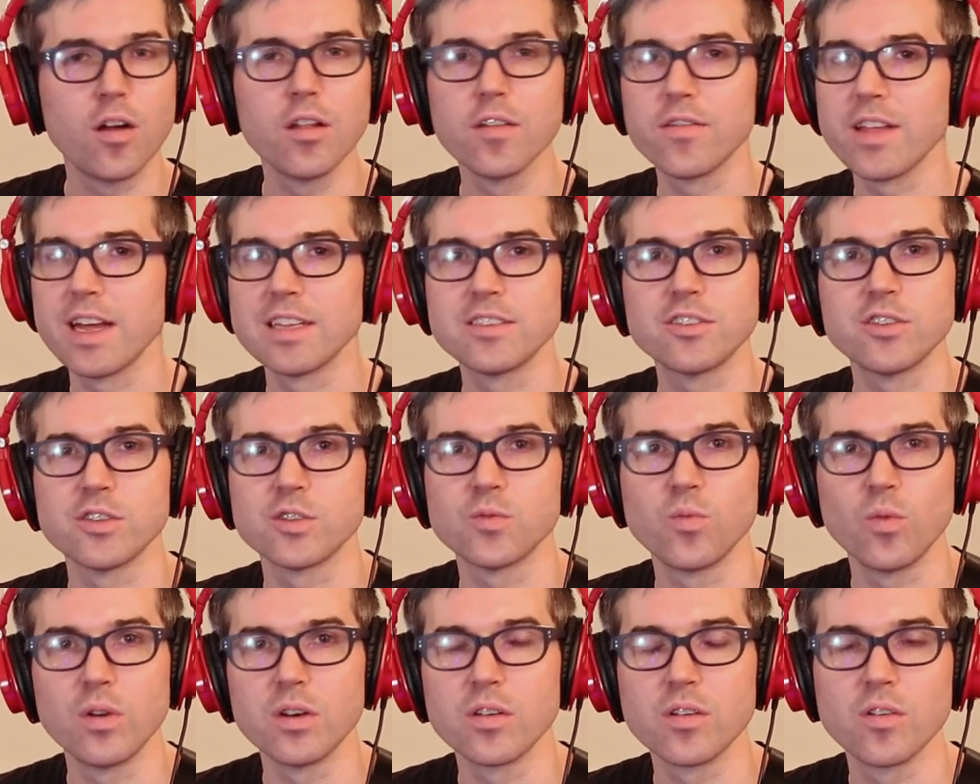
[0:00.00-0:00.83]
All of that's
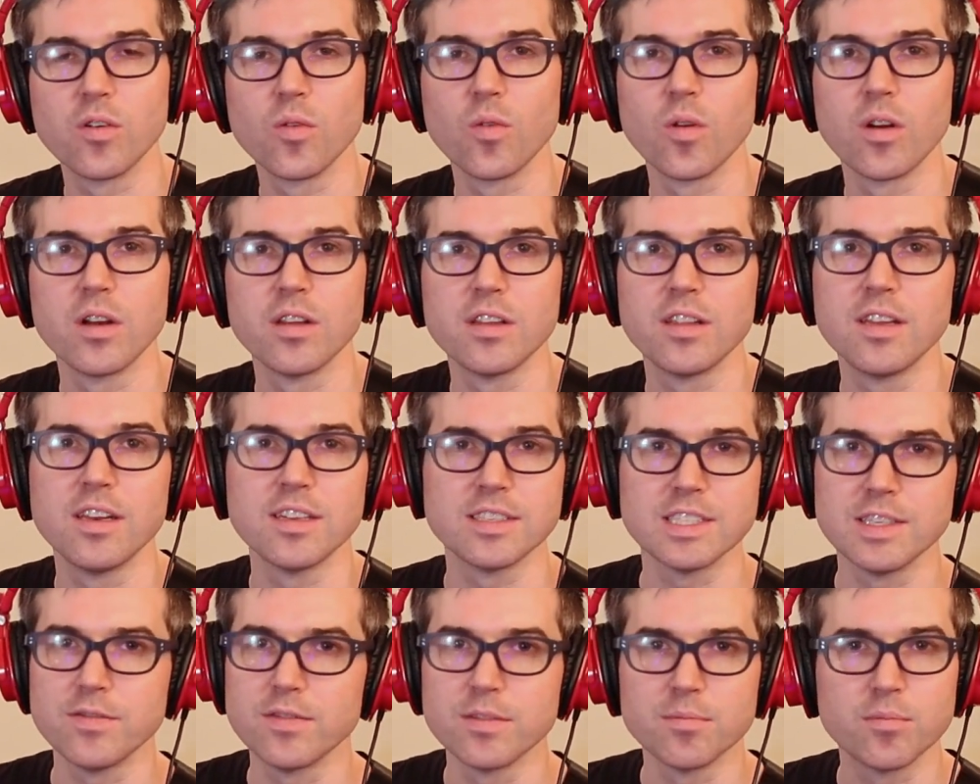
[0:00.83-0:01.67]
just one chord. It
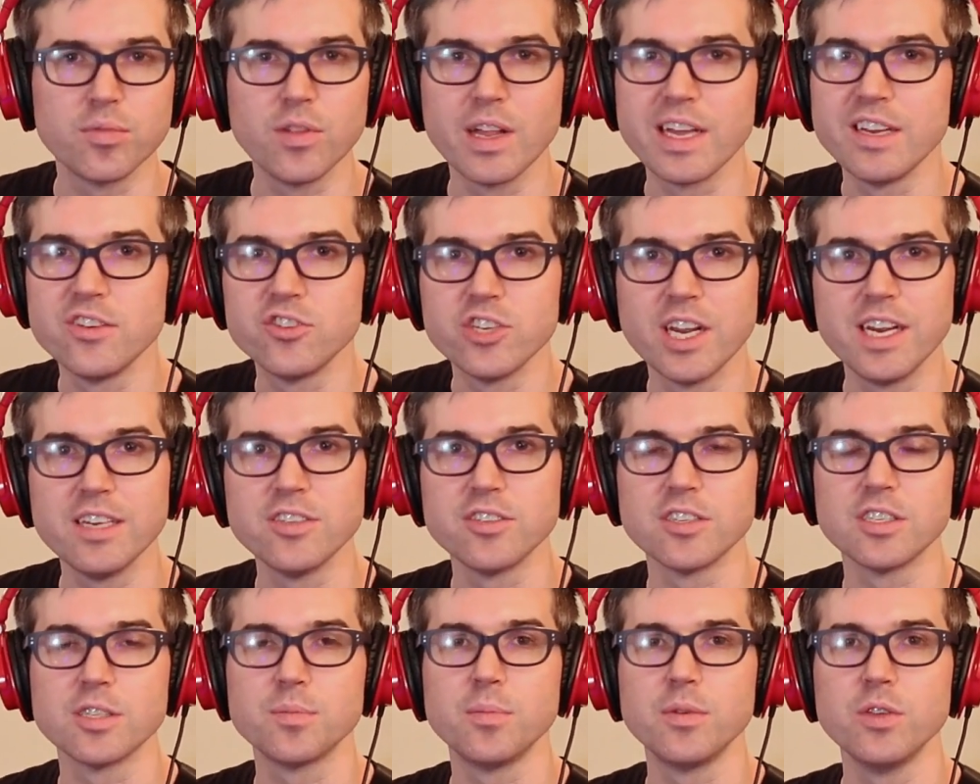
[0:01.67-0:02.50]
doesn't even play
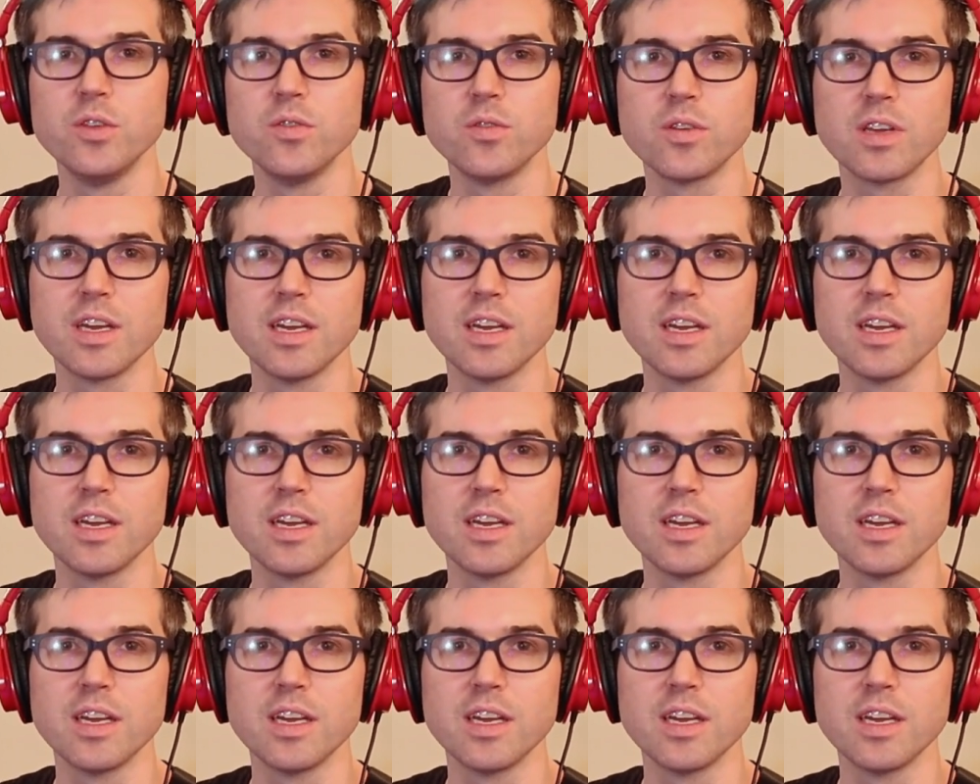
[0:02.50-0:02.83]
changes, but you